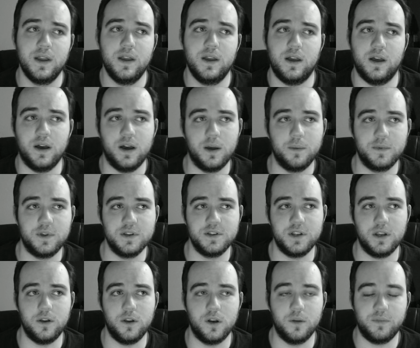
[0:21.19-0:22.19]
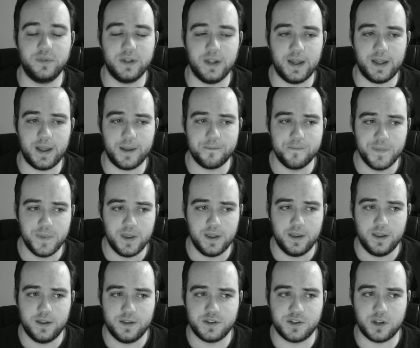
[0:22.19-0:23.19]
um, continue to play.
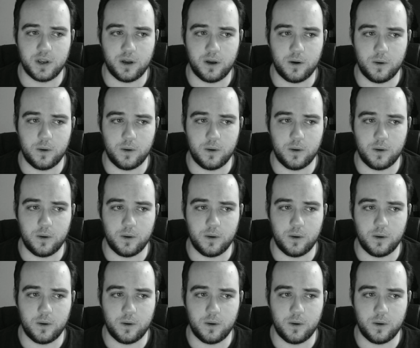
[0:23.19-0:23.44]
So